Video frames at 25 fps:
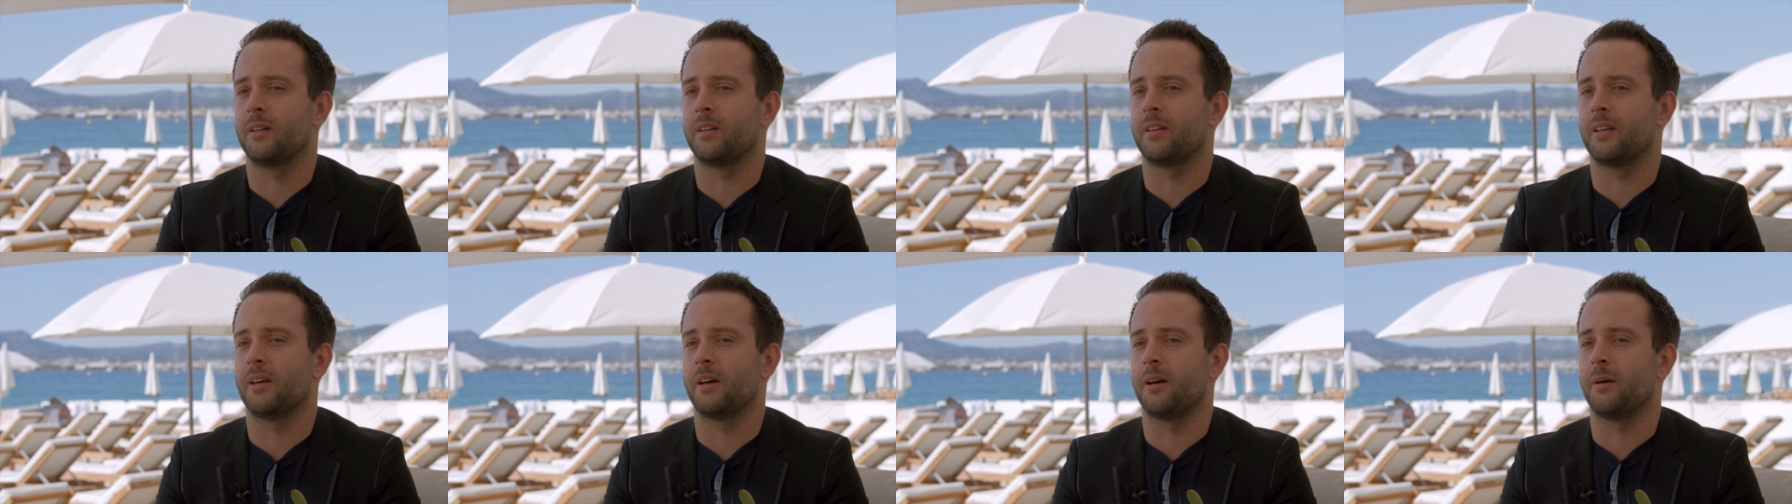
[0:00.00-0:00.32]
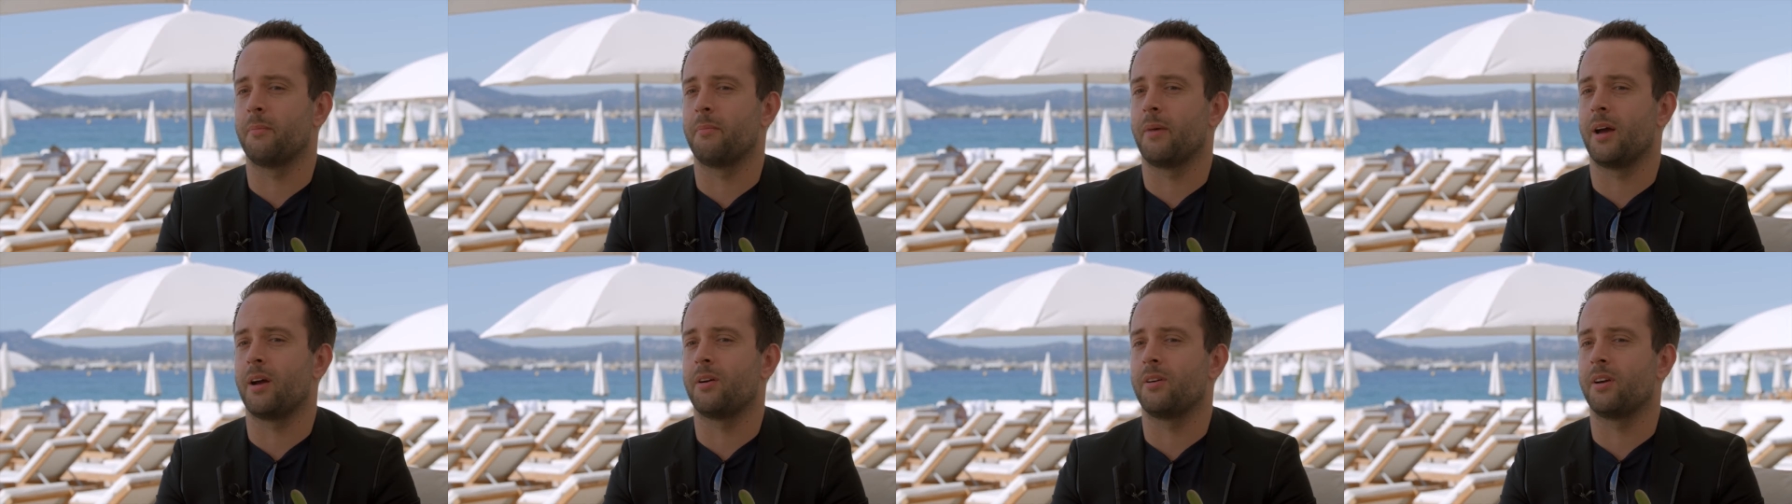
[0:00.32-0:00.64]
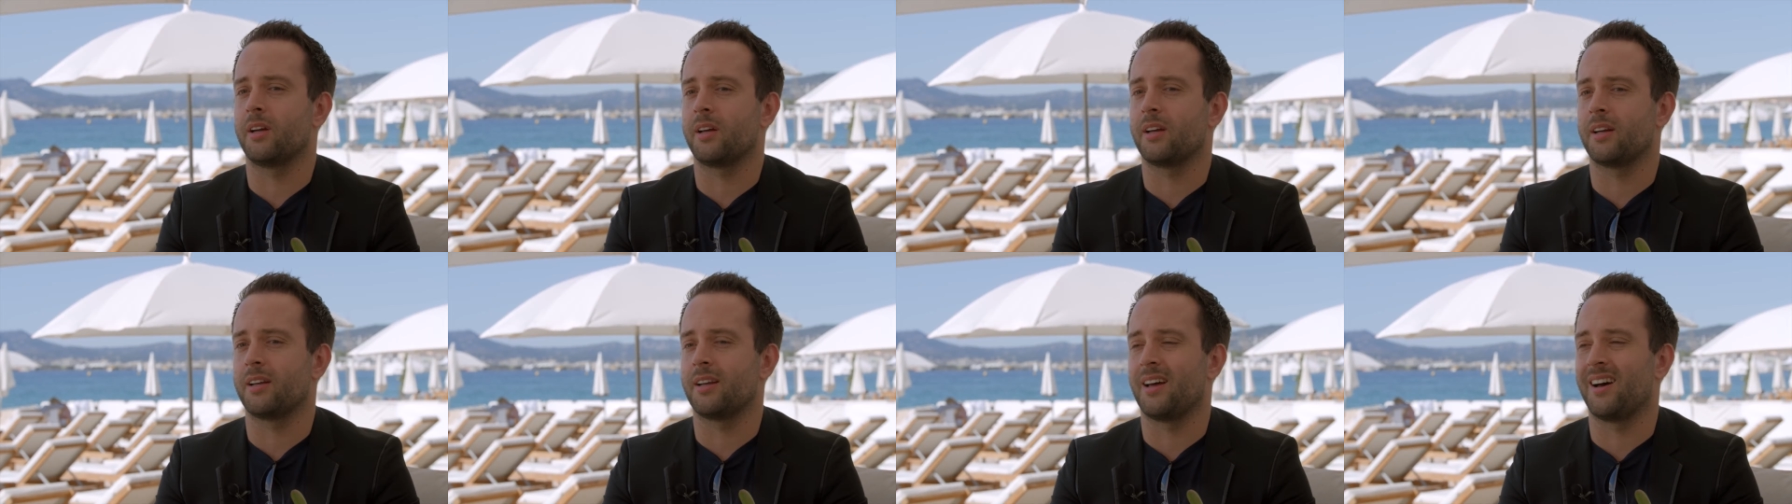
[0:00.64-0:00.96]
The
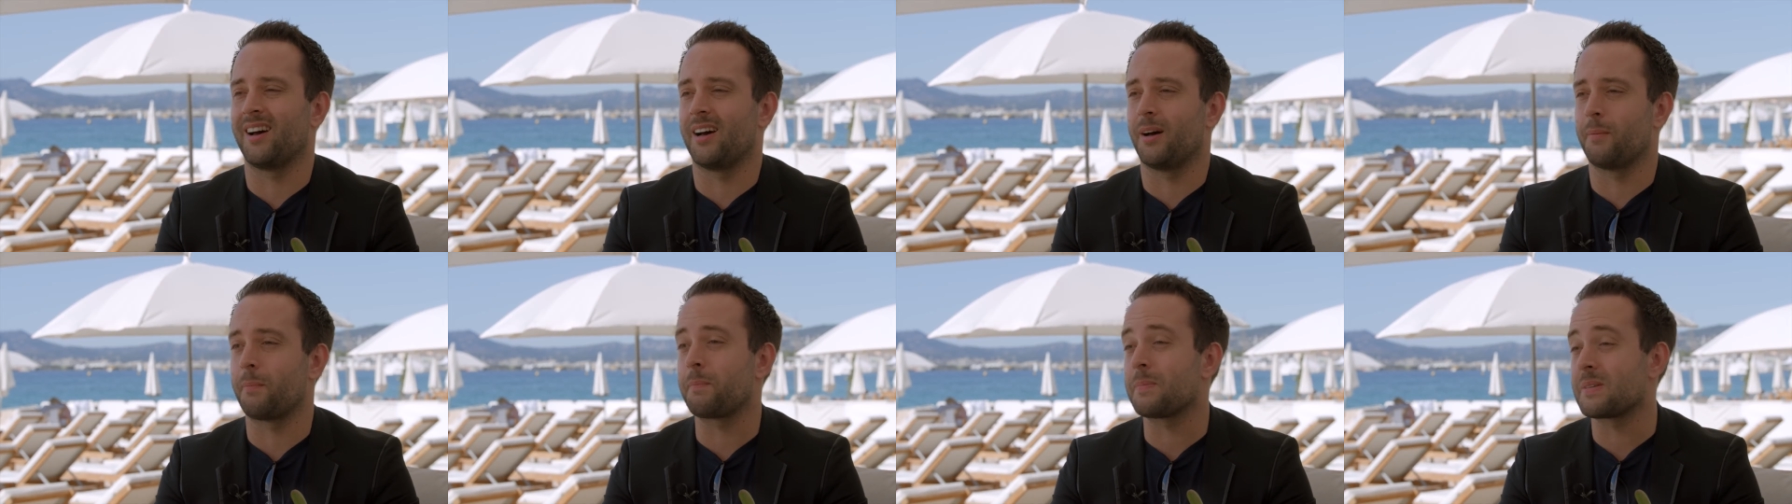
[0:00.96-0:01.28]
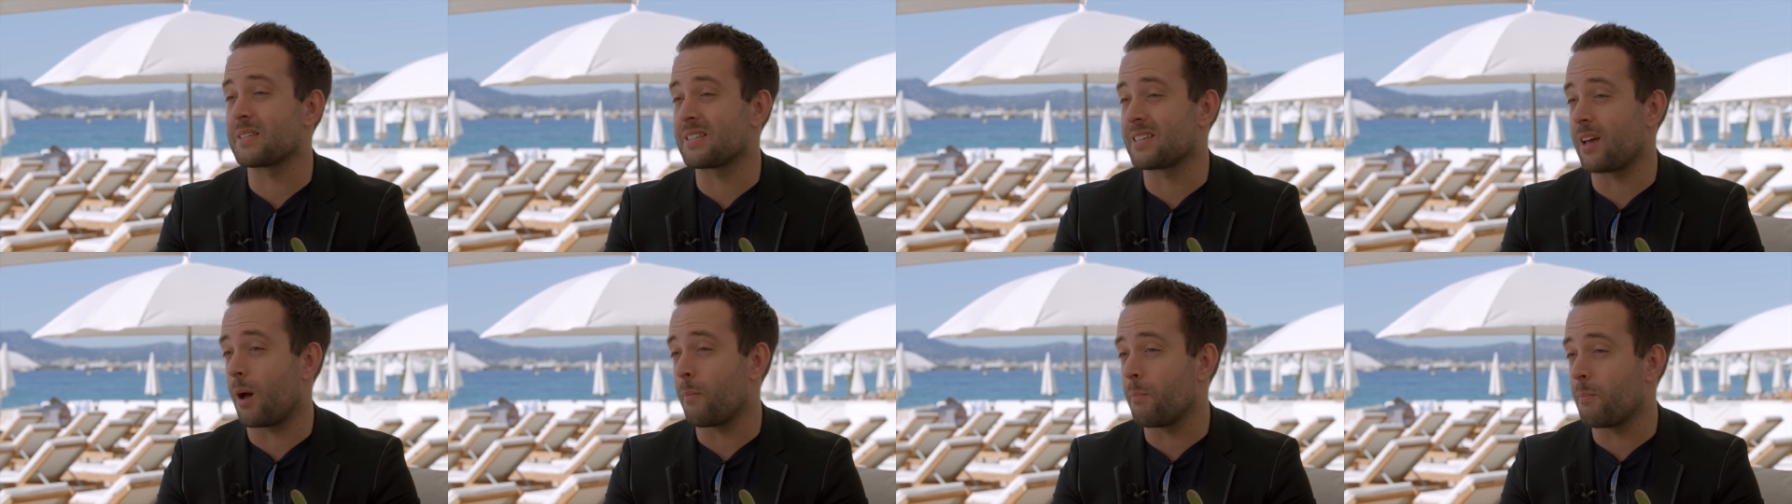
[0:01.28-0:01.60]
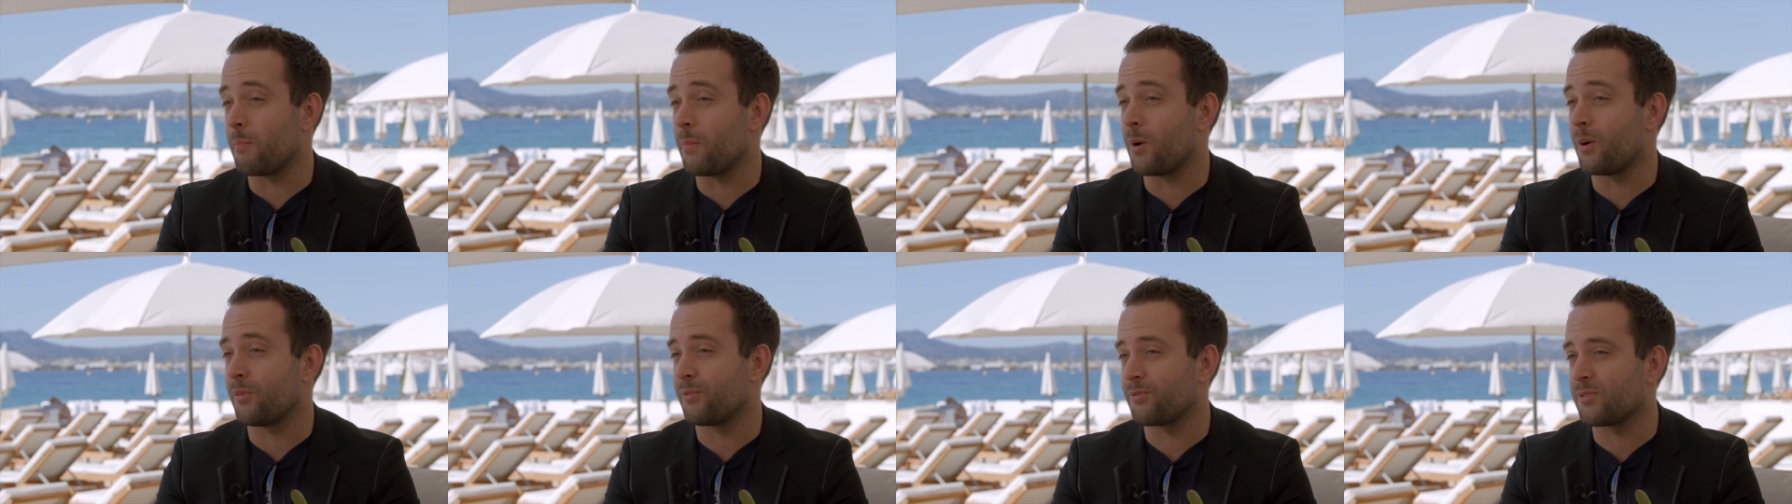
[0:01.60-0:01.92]
American hubs,
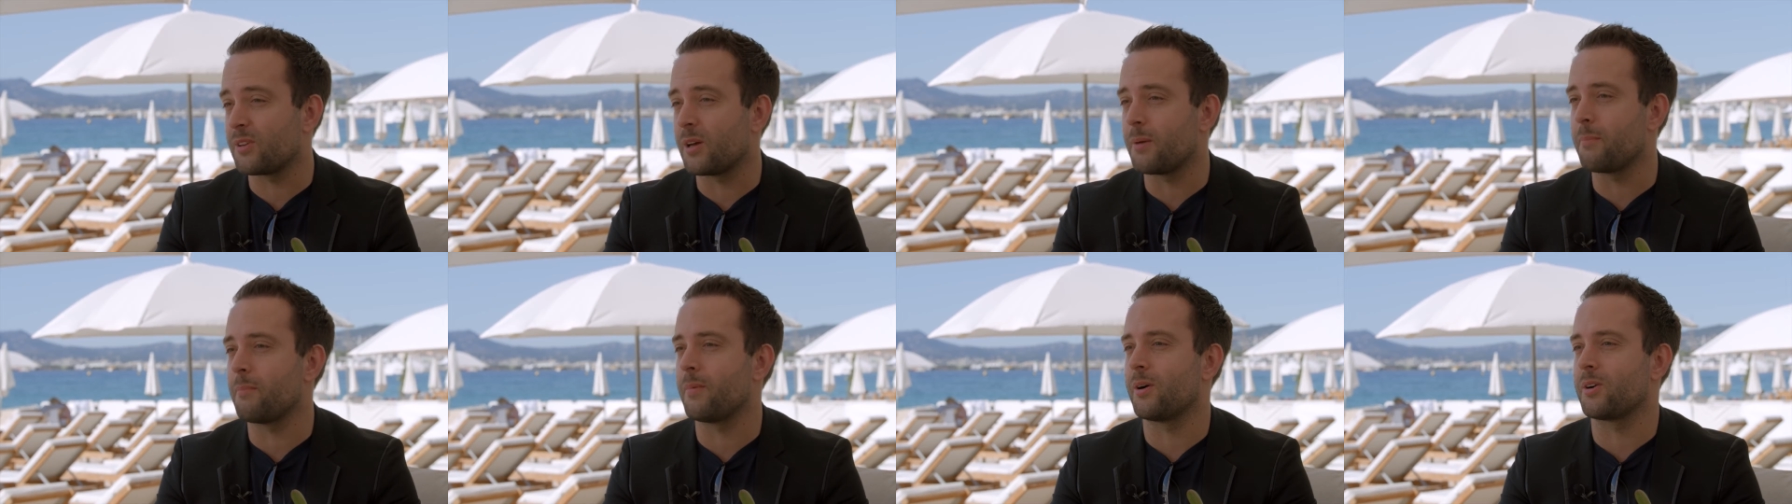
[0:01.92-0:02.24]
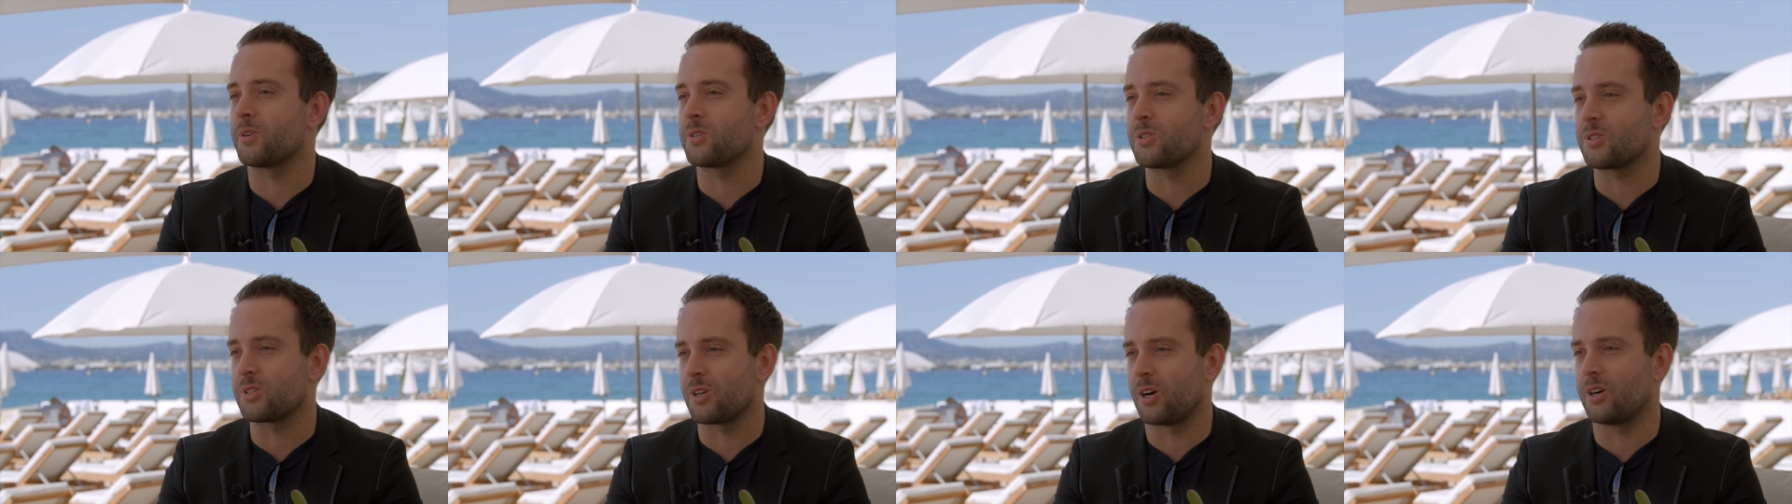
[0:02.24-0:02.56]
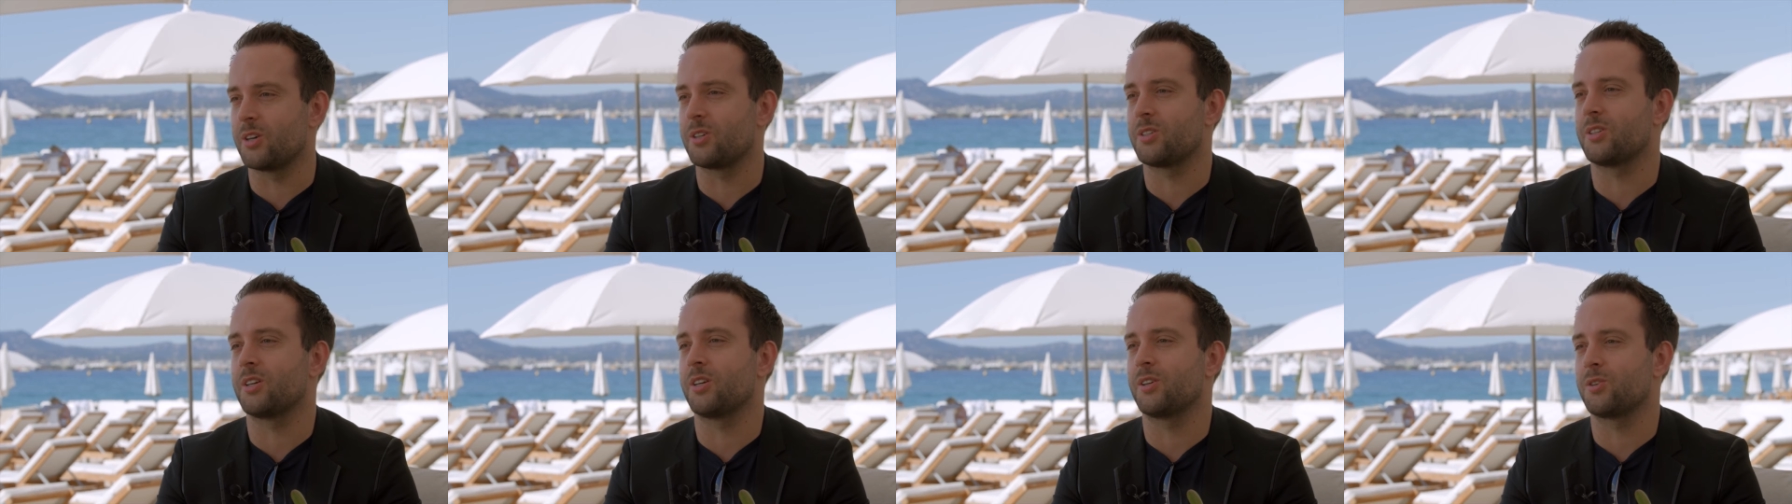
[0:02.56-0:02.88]
some of them are
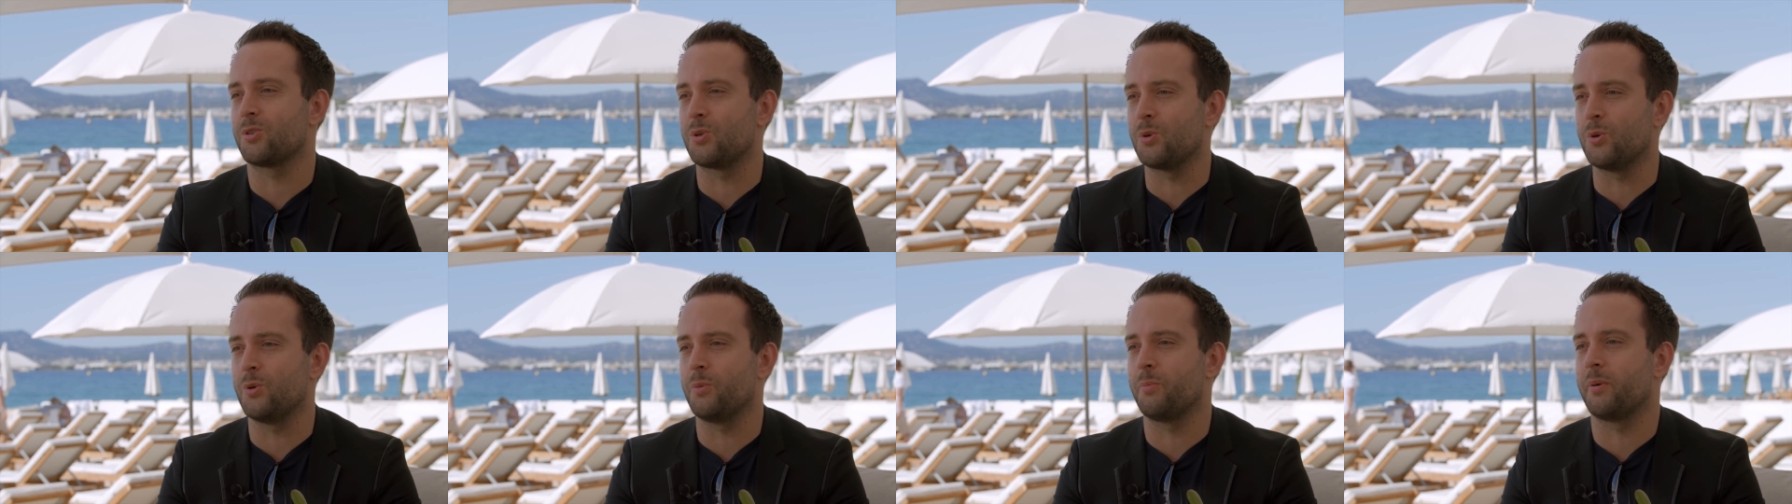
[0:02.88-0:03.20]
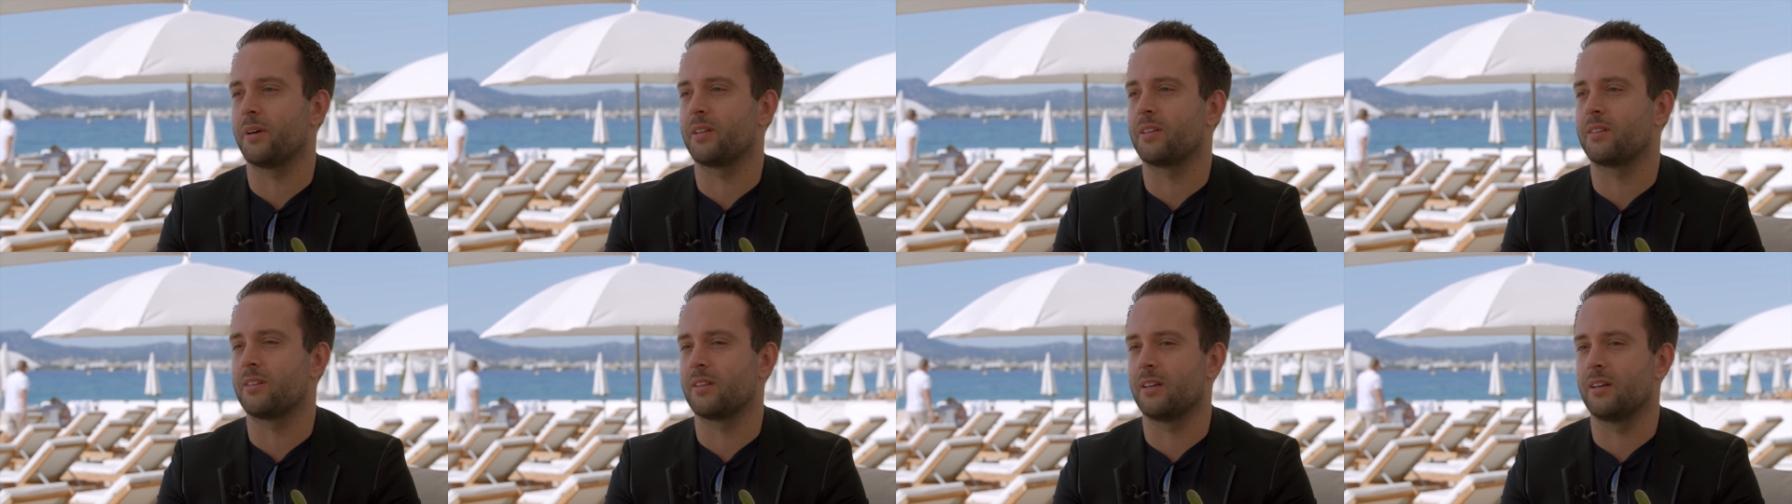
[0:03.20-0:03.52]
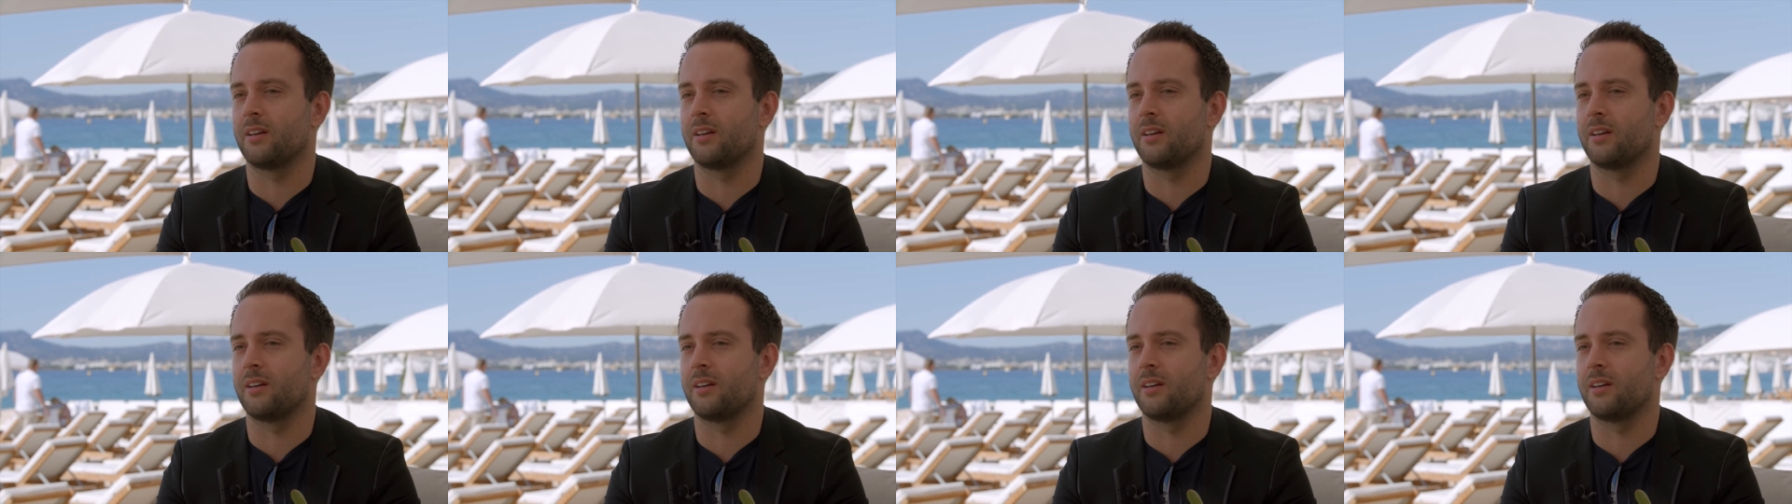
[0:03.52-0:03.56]
starting to, but